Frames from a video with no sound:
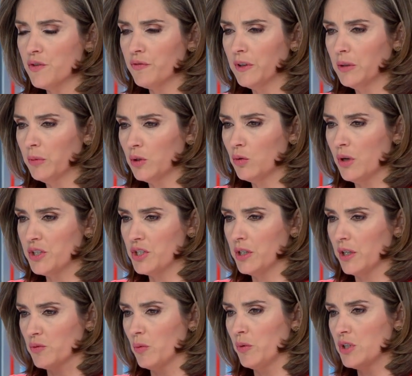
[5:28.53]
the fundamental question
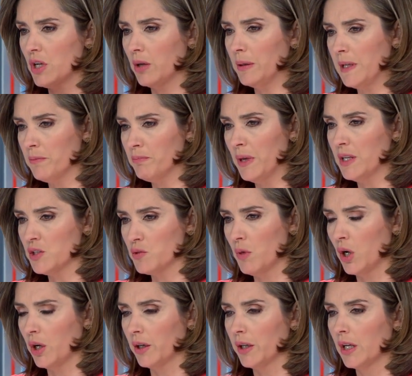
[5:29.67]
here is, when we talk about that
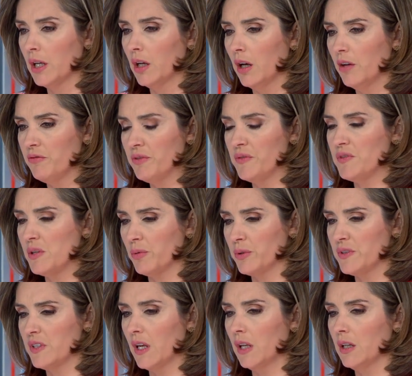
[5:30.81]
benchmark of
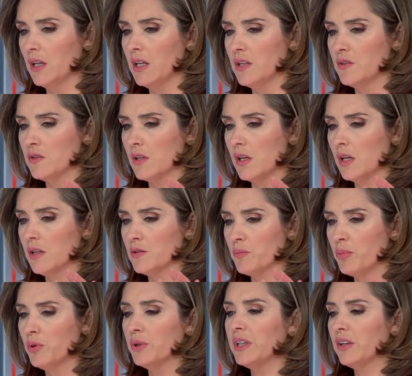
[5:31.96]
50%, is
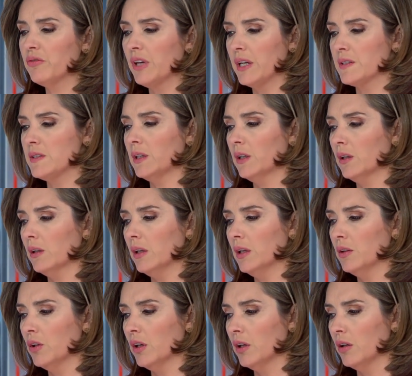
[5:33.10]
putting a vaccine
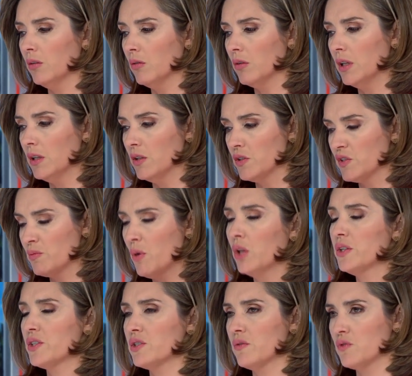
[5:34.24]
in the
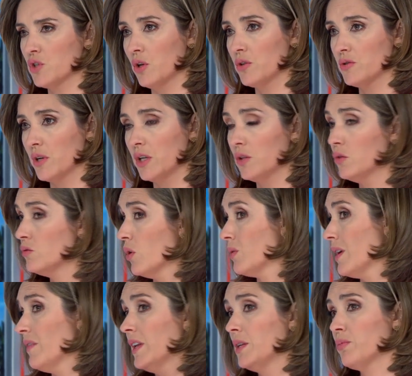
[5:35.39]
smallest of children who don't
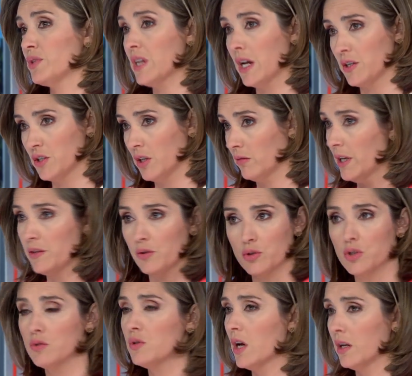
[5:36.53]
have any protection, right? They're
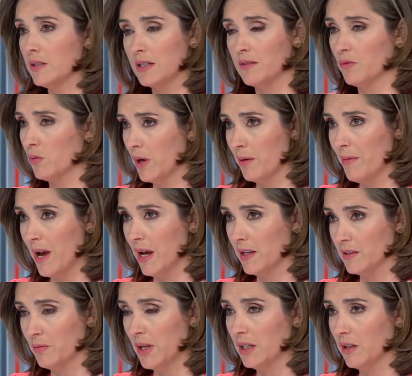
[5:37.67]
too young to even wear a
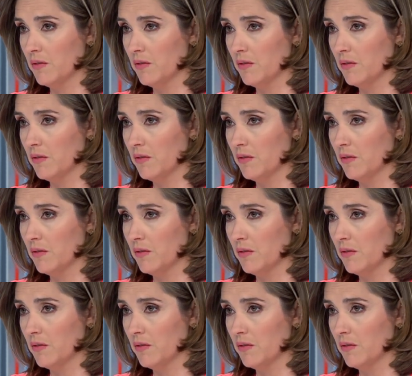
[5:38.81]
mask, many